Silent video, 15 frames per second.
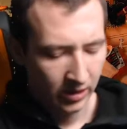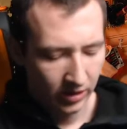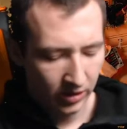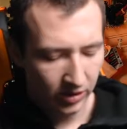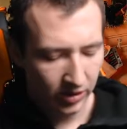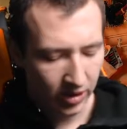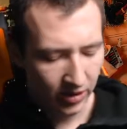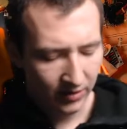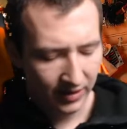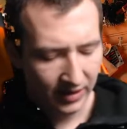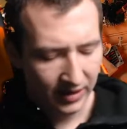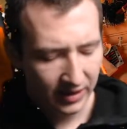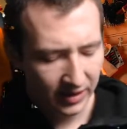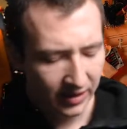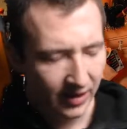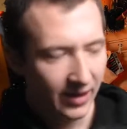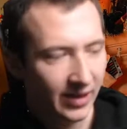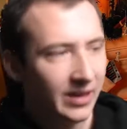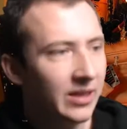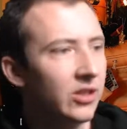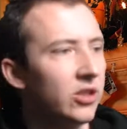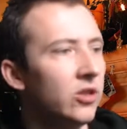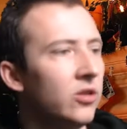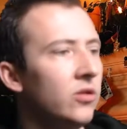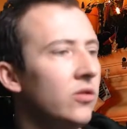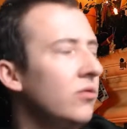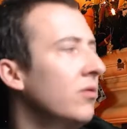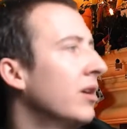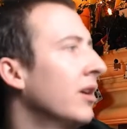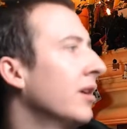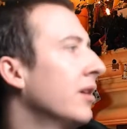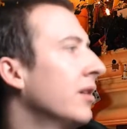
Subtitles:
So I decided to